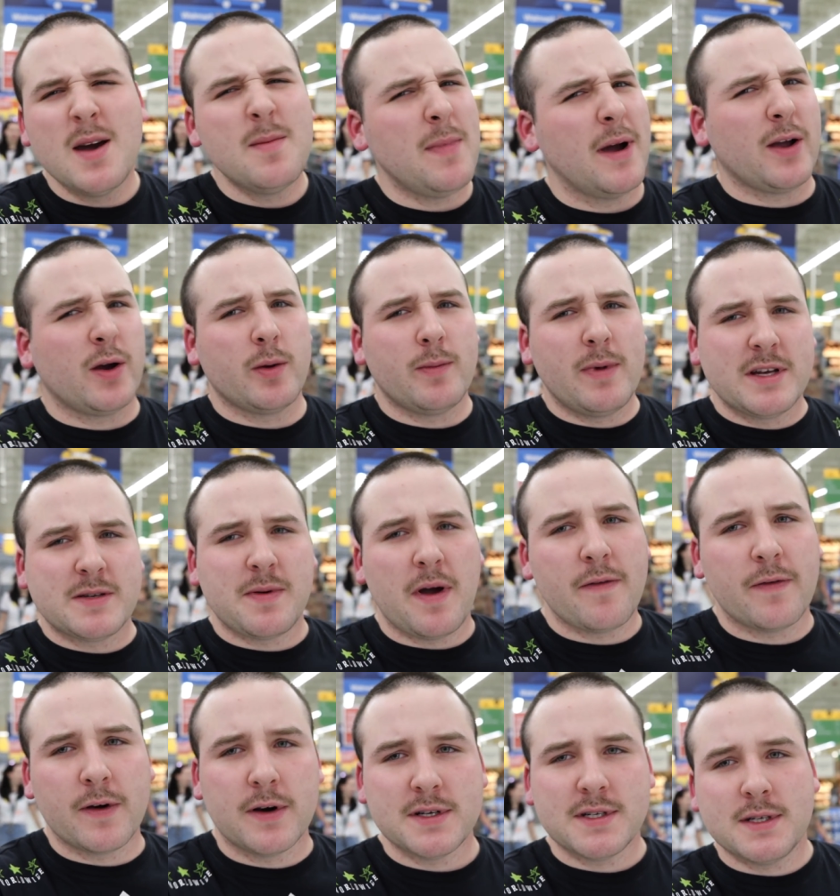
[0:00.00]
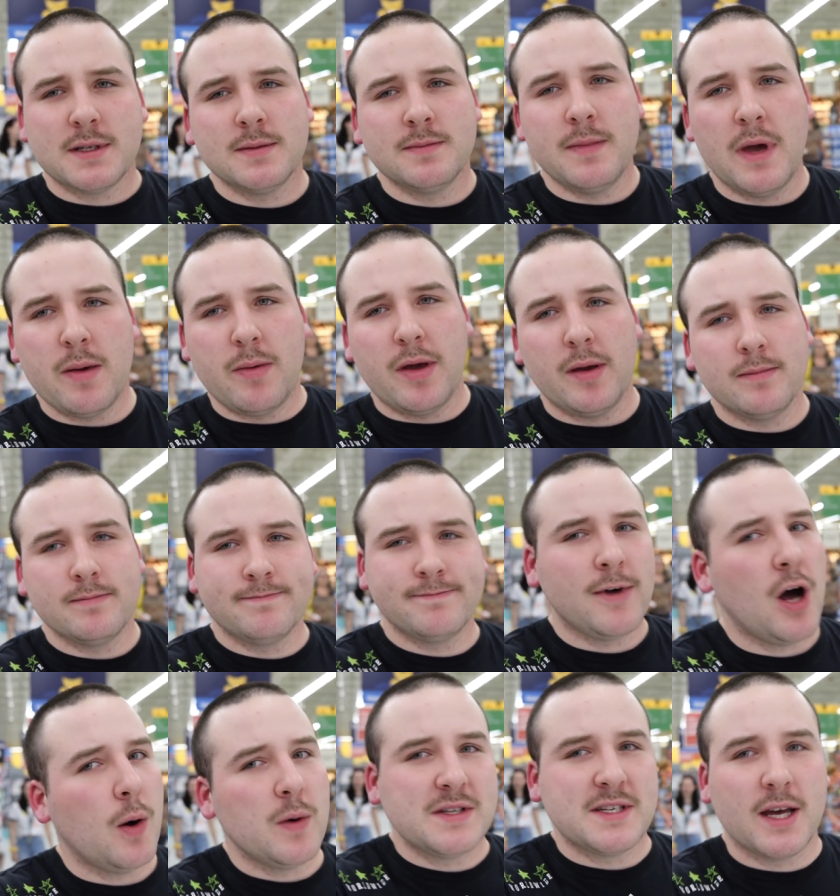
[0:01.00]
Might go to Best Buy first, maybe.
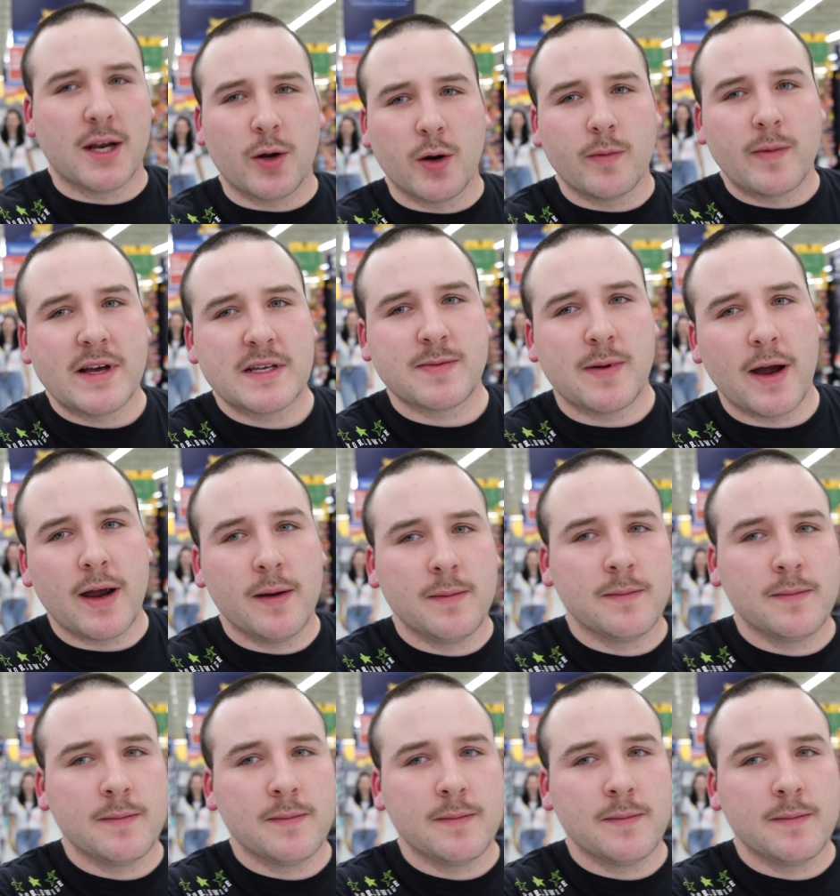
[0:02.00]
Always gotta go to Best Buy.